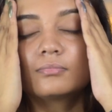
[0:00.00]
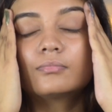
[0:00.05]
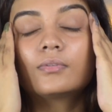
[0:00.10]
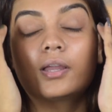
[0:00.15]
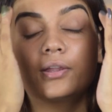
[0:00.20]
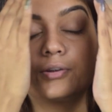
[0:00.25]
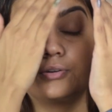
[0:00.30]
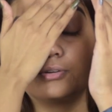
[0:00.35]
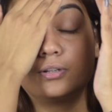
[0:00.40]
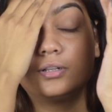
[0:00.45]

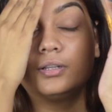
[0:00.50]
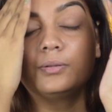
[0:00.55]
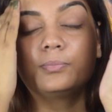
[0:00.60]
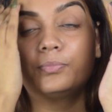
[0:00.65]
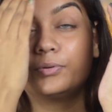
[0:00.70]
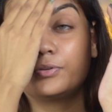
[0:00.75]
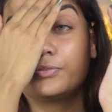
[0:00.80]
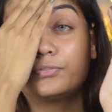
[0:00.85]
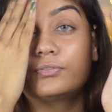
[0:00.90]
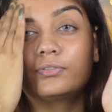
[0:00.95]
I really
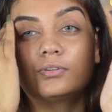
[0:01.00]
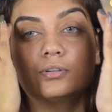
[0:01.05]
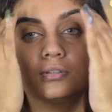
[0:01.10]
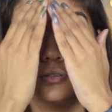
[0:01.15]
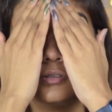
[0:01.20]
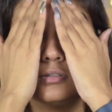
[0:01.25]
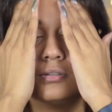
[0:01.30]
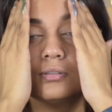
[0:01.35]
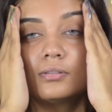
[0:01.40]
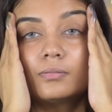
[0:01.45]
prefer
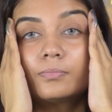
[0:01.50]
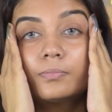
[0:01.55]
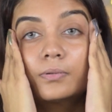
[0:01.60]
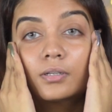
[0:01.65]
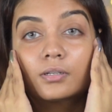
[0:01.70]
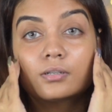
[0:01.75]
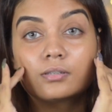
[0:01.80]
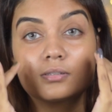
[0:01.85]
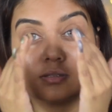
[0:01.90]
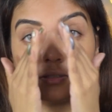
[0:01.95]
this
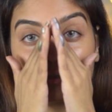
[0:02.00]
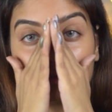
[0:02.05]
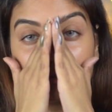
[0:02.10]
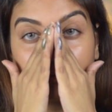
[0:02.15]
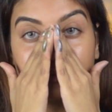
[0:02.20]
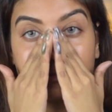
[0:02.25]
because